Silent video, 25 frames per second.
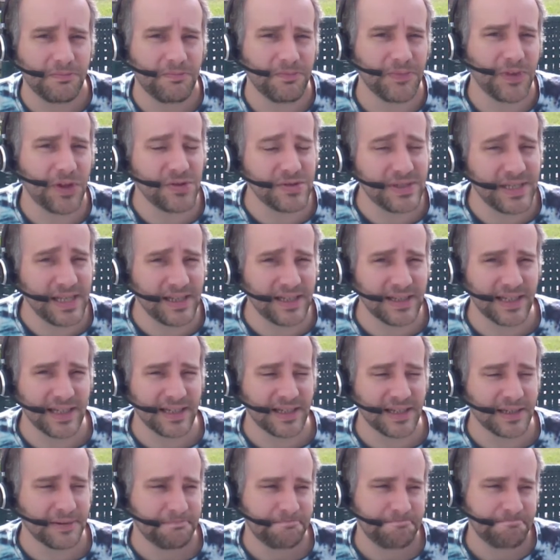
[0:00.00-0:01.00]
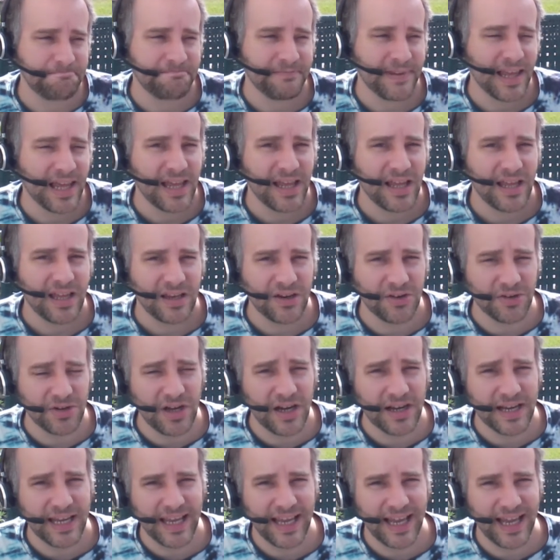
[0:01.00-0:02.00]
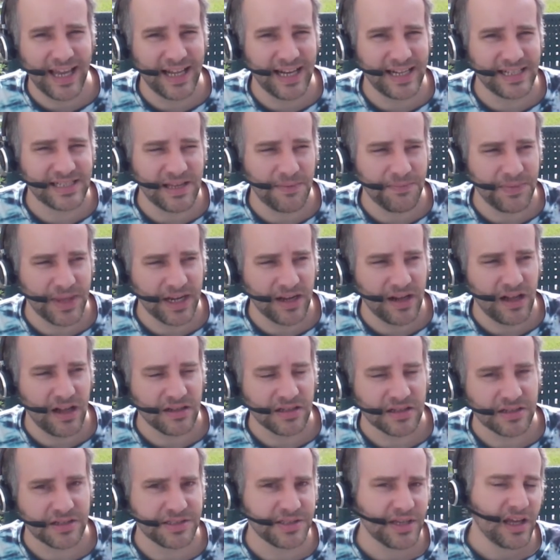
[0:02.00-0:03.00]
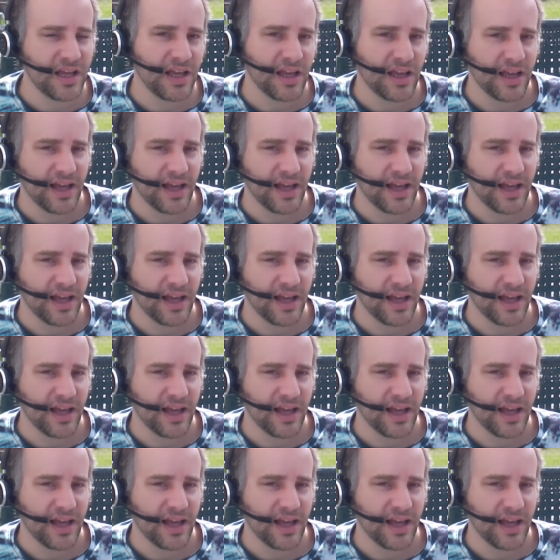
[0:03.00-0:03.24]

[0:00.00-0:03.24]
New Zealand, you're talking 80 something dollars.